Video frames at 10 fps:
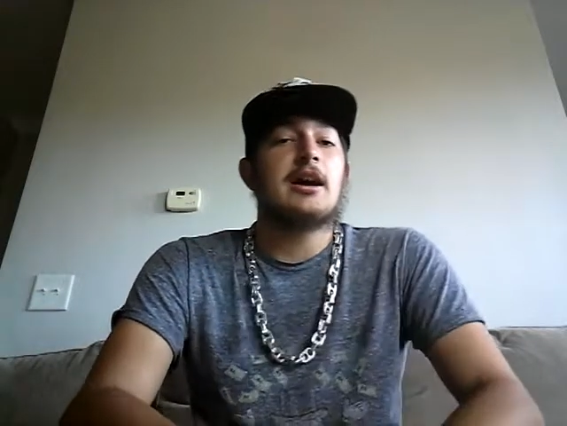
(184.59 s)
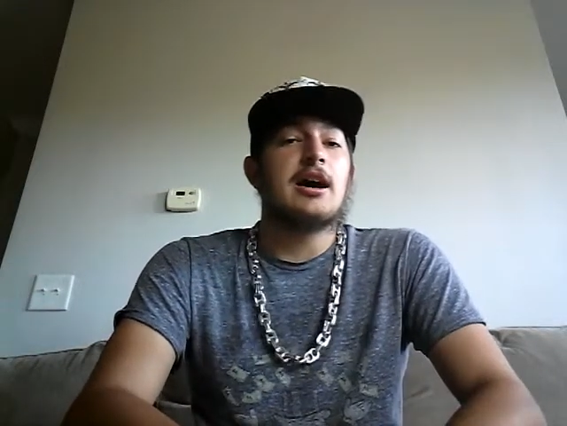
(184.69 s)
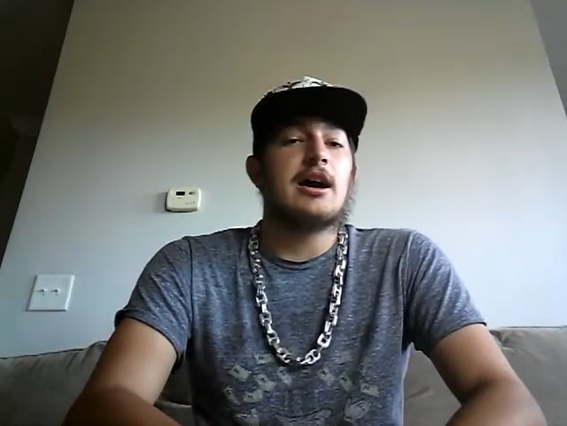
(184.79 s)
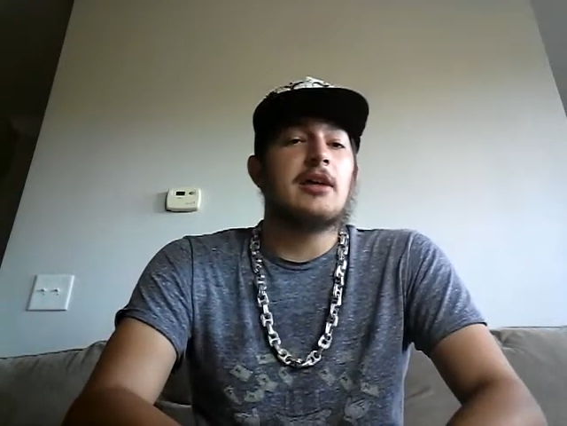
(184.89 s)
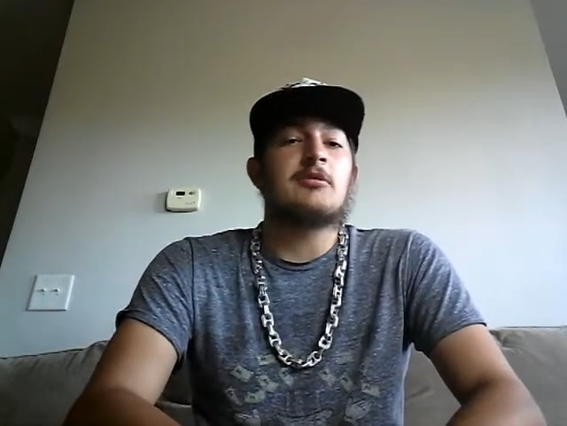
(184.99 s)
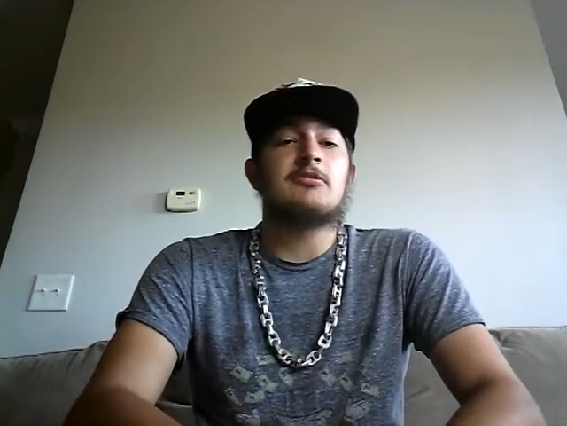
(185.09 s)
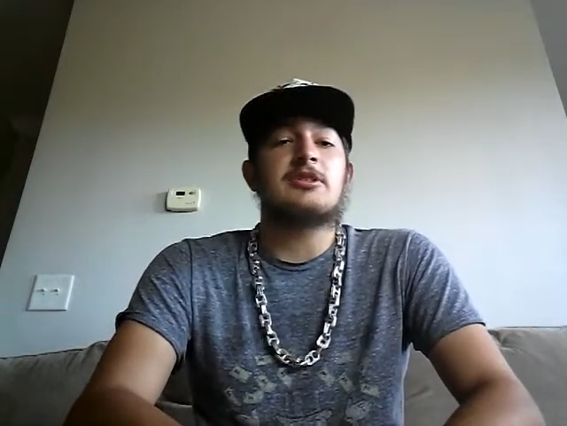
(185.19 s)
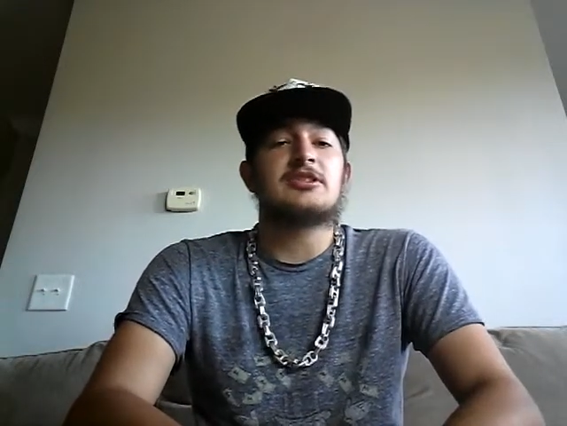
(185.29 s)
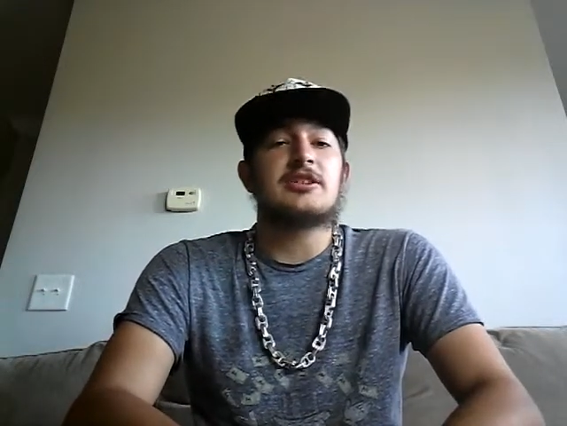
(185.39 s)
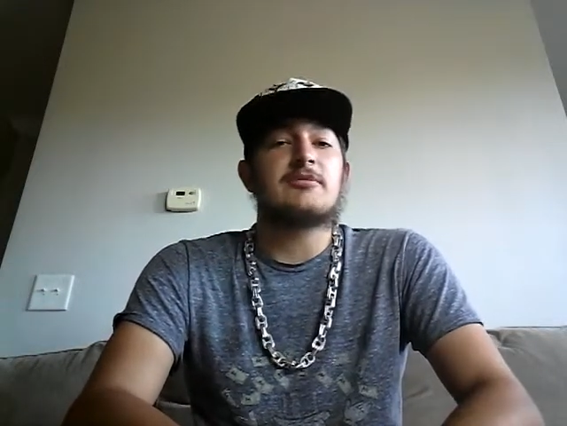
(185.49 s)
I would
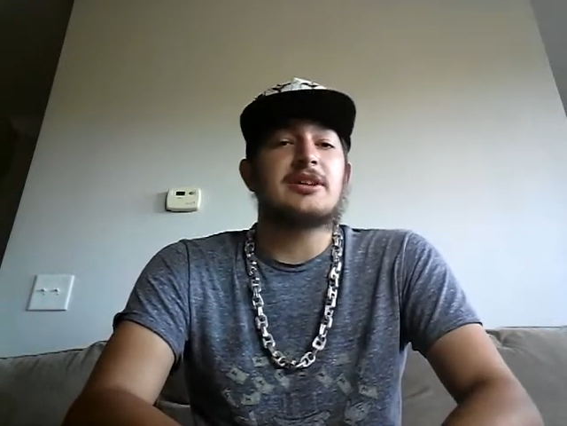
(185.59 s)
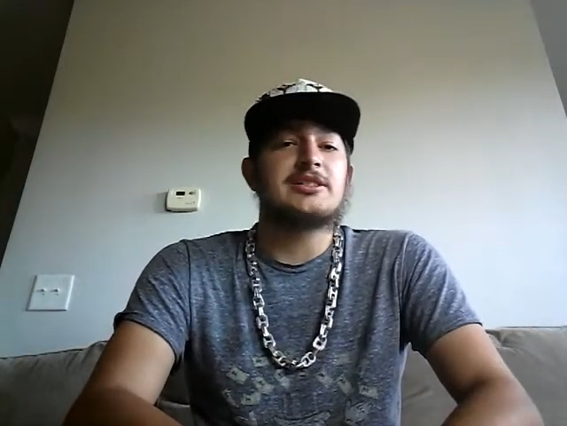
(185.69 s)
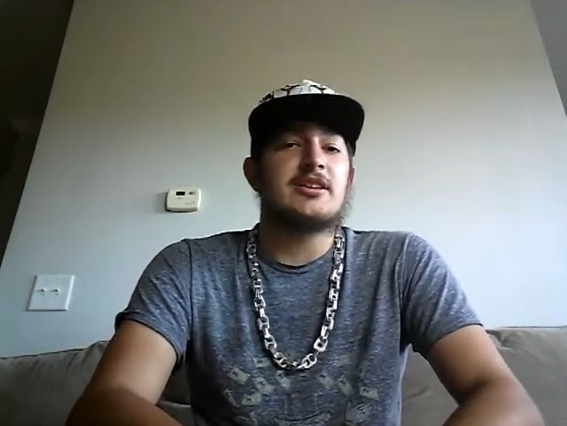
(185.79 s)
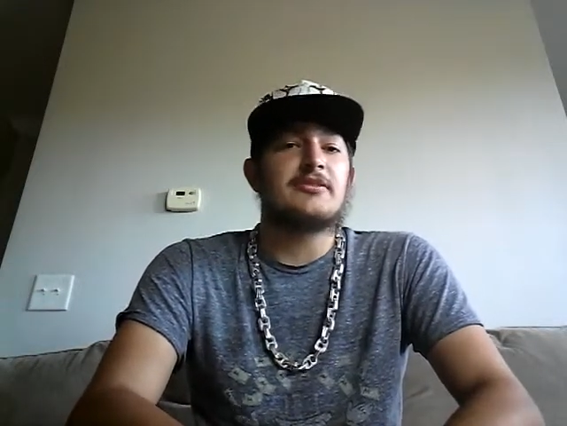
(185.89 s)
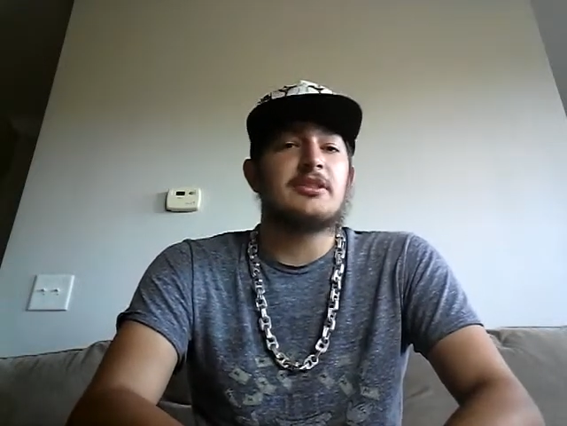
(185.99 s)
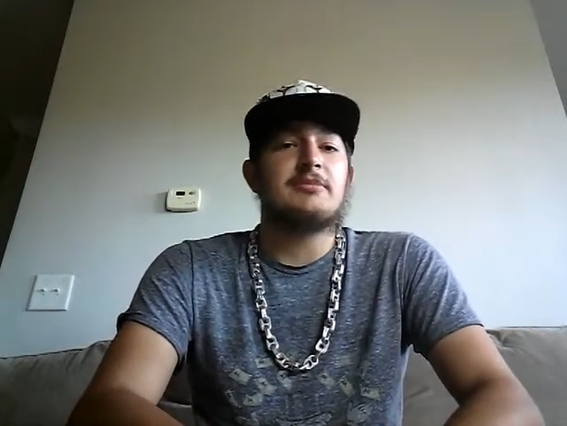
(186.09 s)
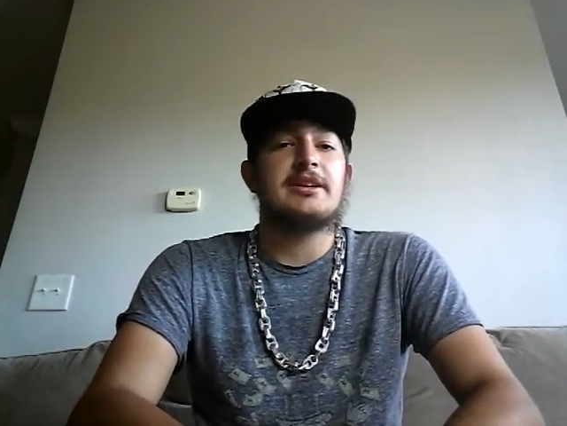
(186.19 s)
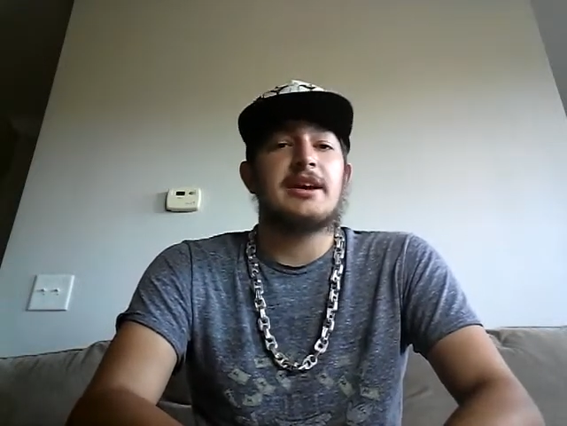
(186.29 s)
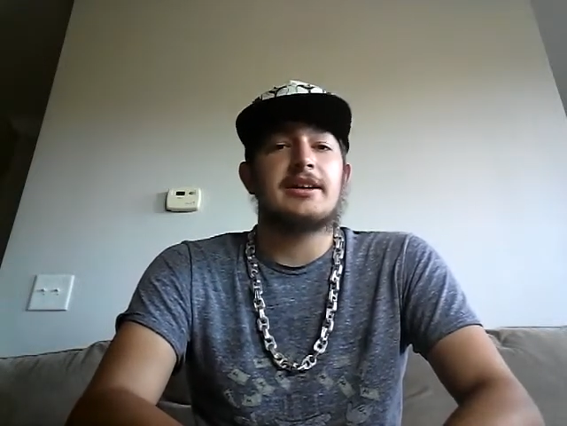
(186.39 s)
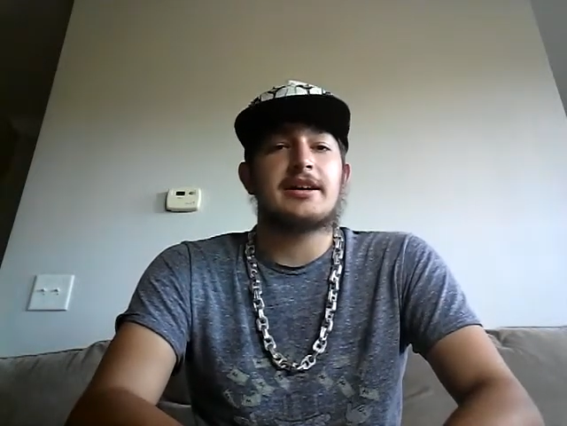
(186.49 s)
consider myself to
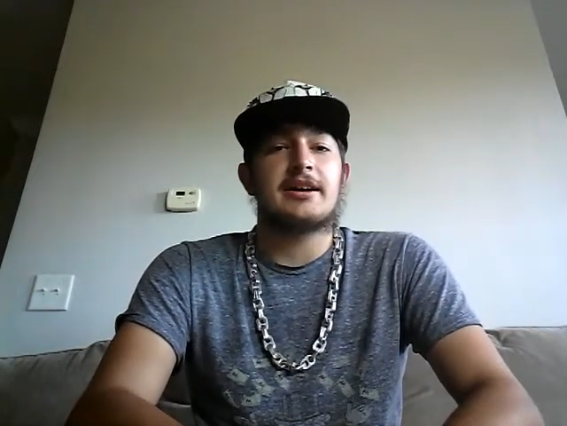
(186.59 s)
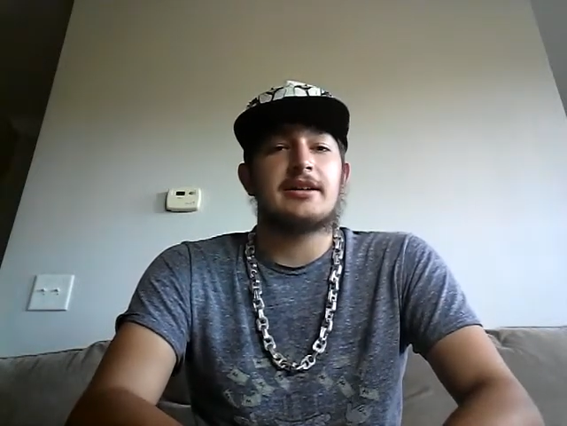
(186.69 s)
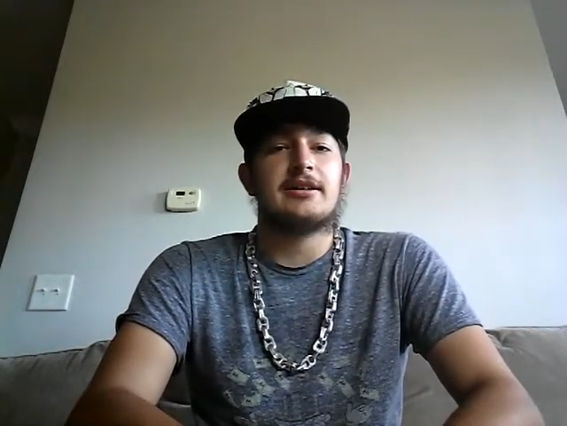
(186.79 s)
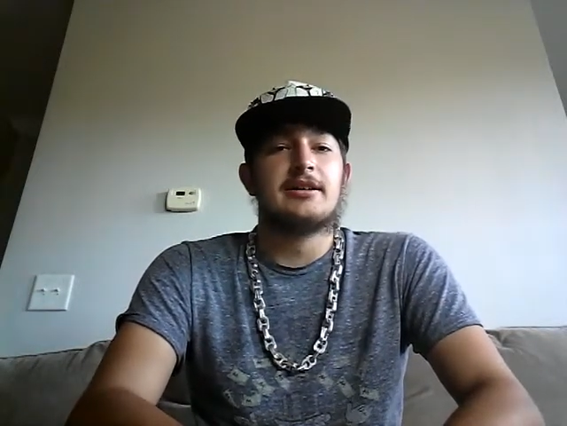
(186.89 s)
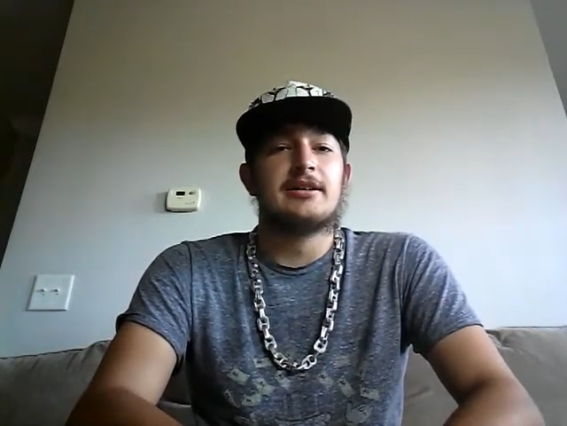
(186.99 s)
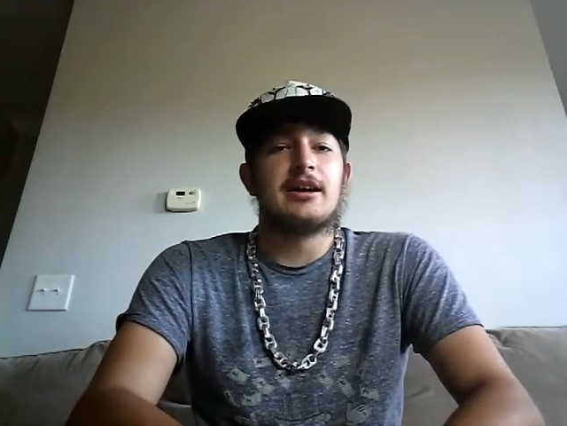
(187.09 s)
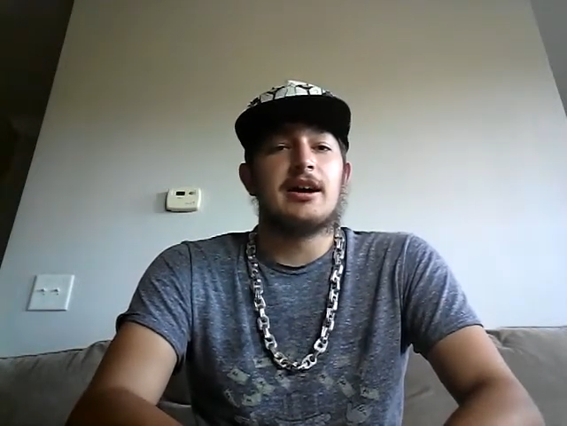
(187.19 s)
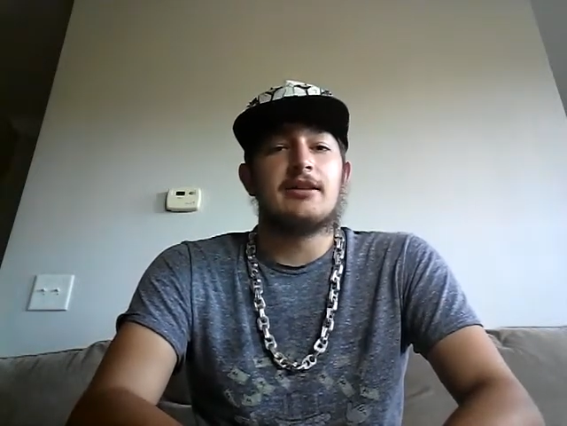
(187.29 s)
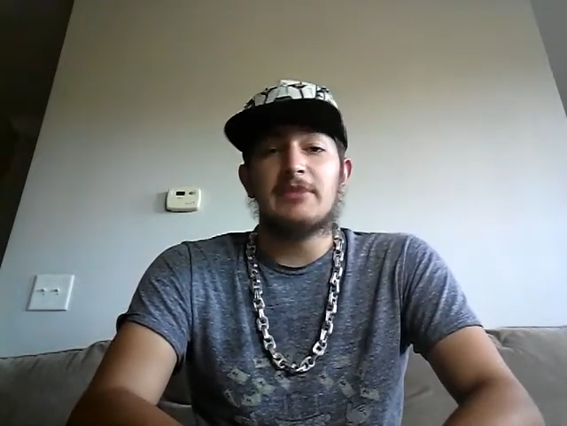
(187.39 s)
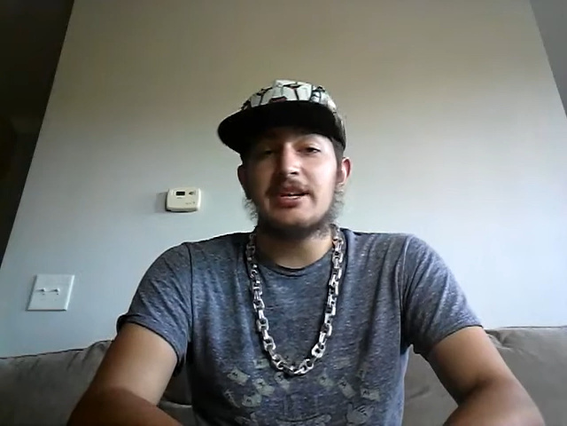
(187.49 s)
be a
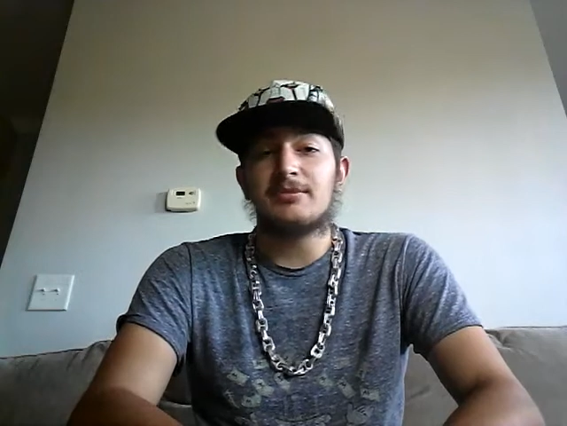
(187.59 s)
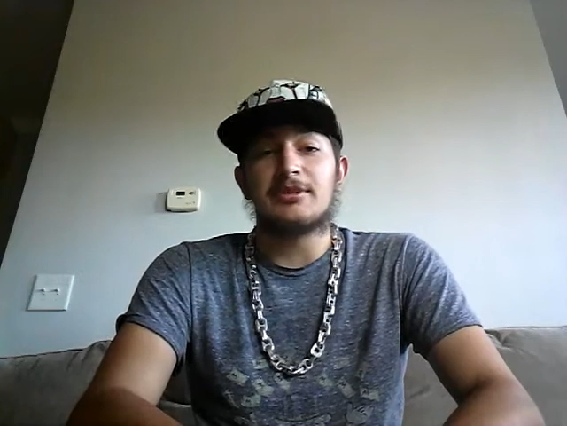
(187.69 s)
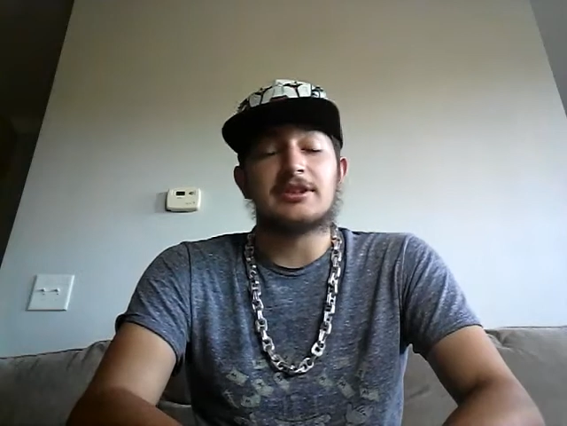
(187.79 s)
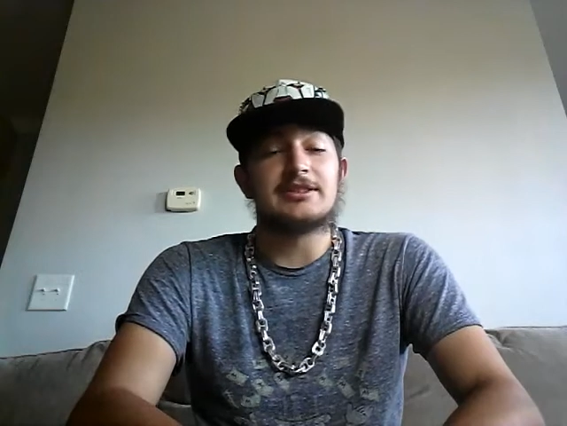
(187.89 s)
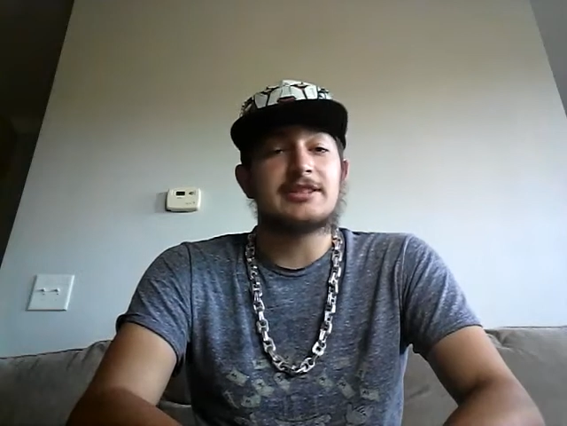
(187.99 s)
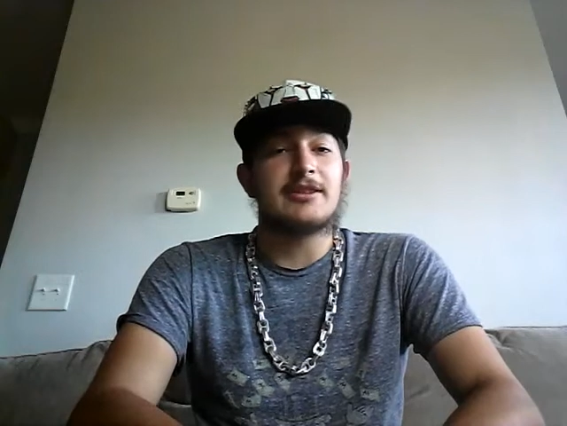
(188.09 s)
minimalist.